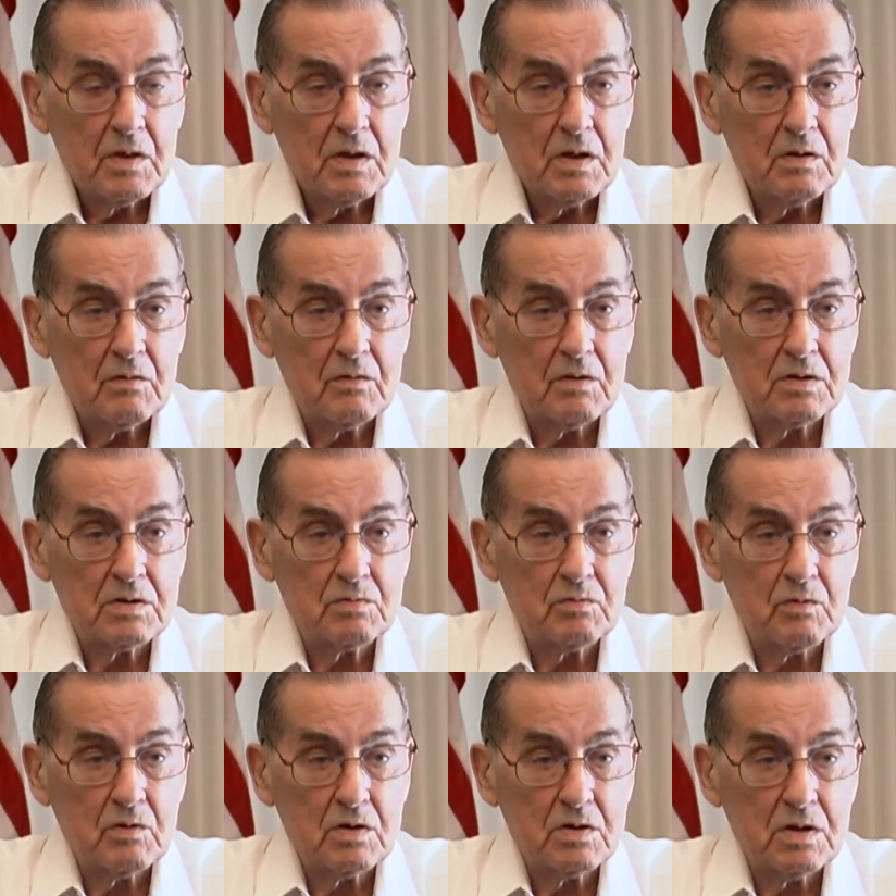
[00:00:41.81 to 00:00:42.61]
There was
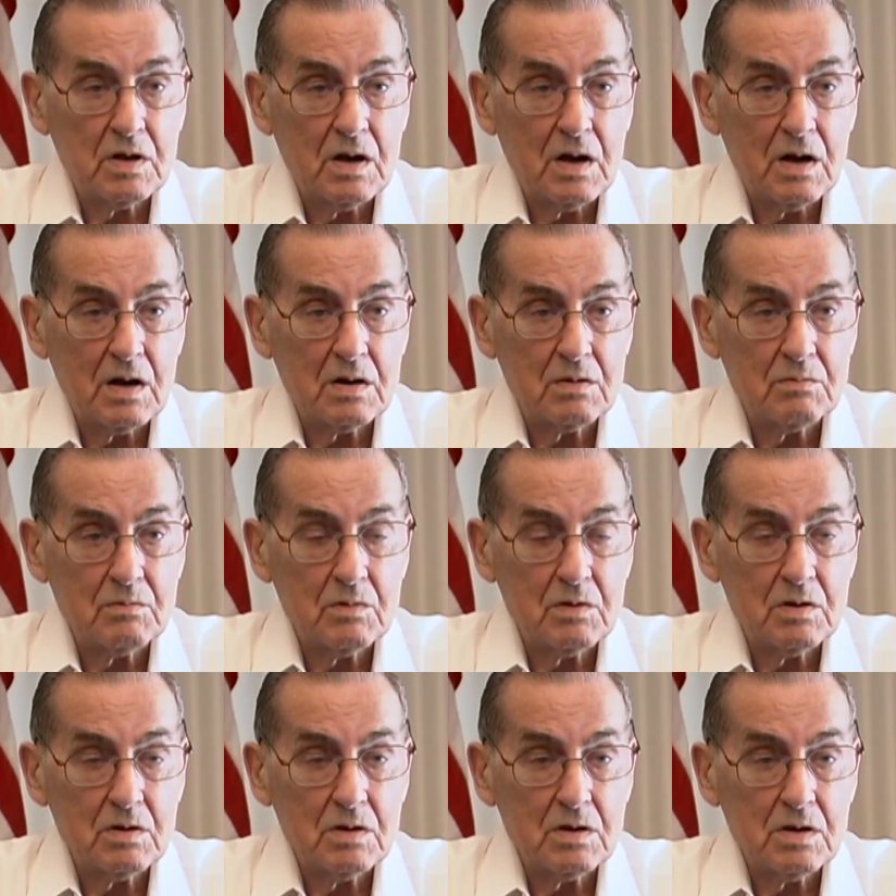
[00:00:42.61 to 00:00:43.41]
one arm
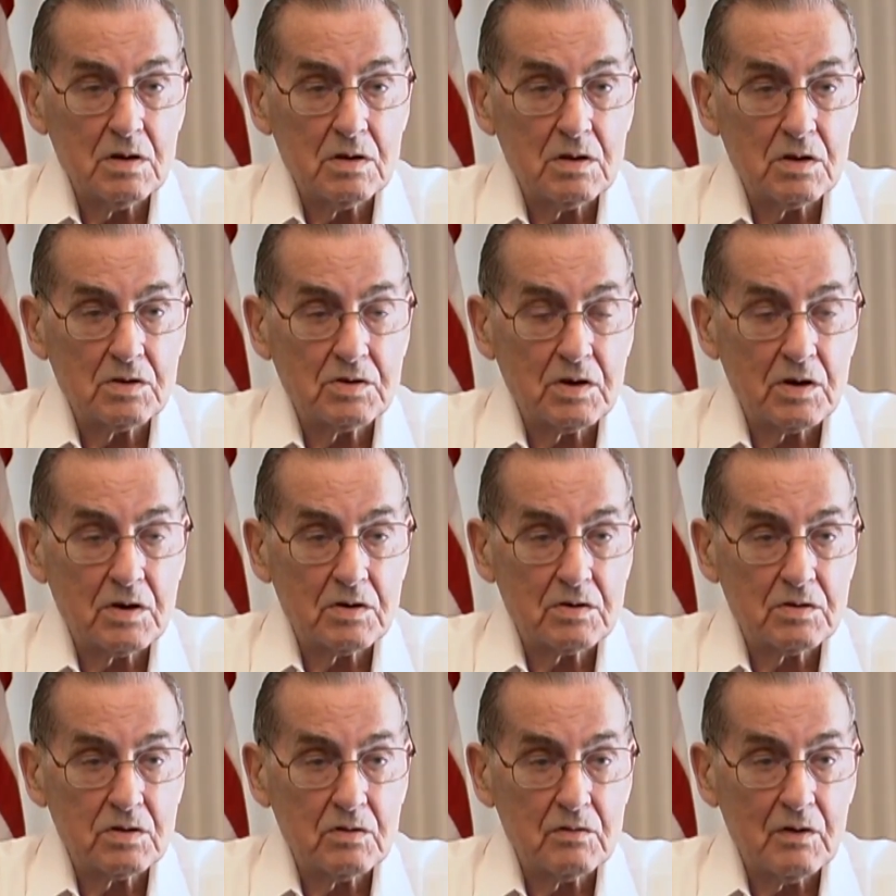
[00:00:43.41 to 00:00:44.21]
in the
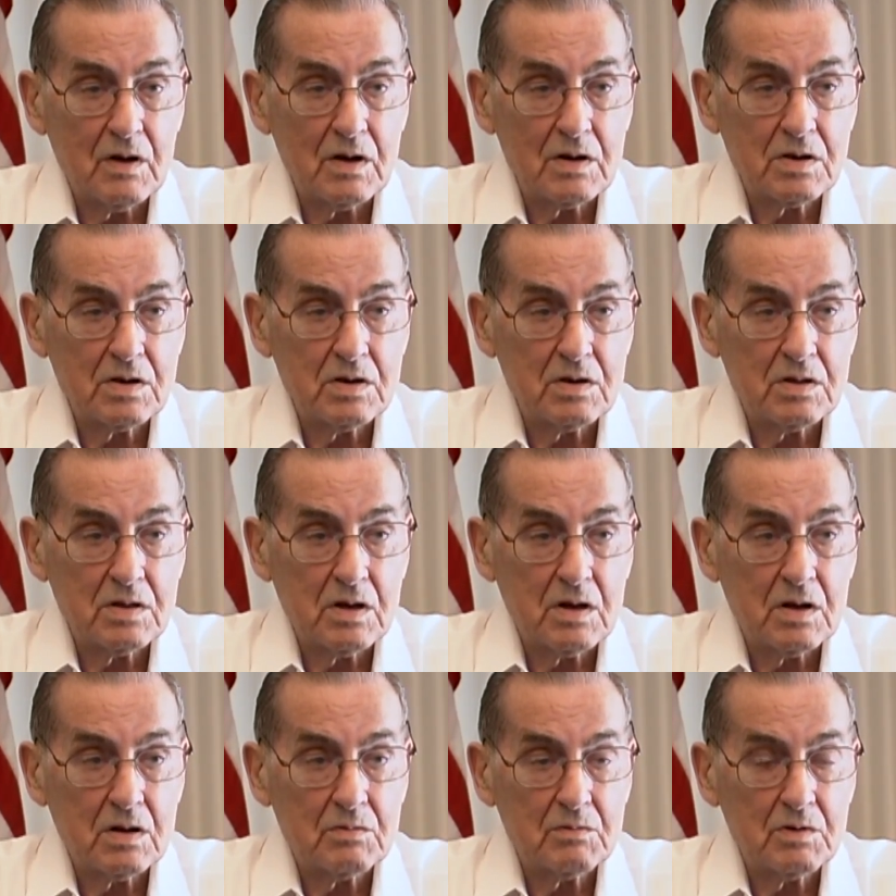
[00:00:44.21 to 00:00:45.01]
Czechoslovakian
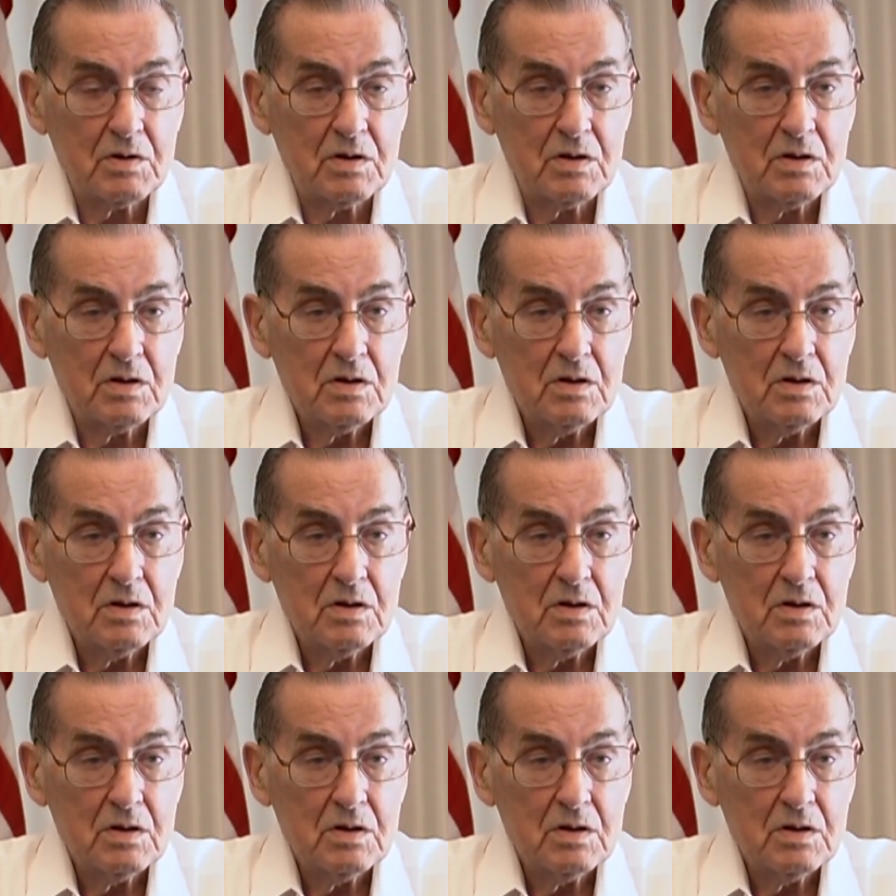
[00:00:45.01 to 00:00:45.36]
army.